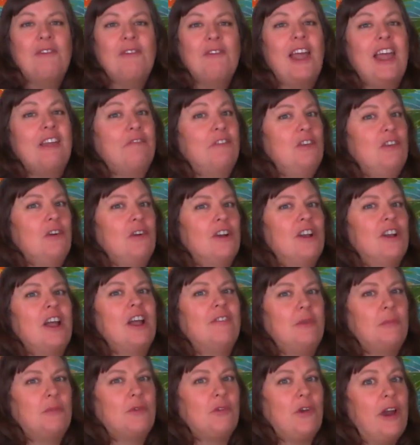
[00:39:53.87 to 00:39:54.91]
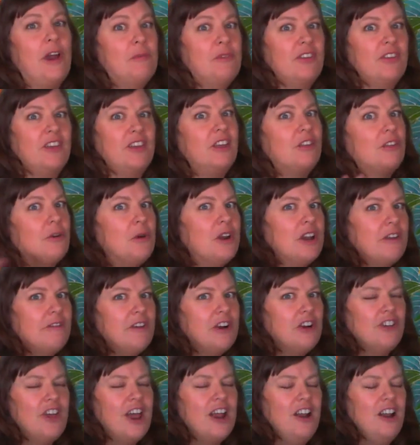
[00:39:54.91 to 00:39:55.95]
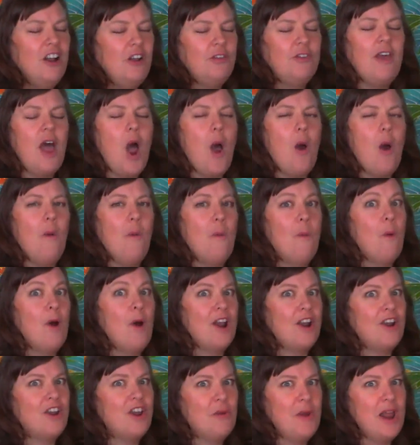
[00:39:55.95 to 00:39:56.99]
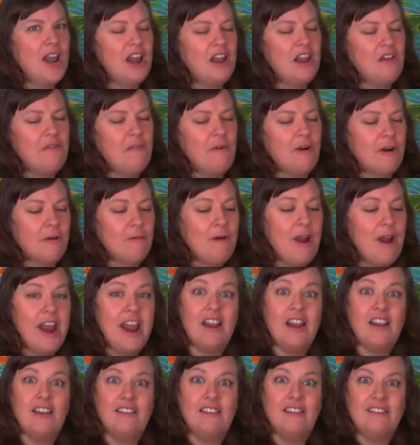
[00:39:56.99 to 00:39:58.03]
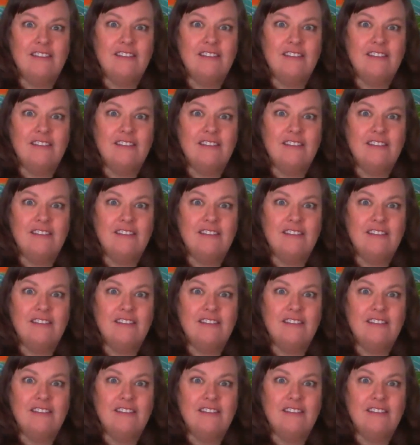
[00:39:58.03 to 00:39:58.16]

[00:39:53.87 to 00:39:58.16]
If you are not subscribed to either one of our channels, what are you waiting for, right?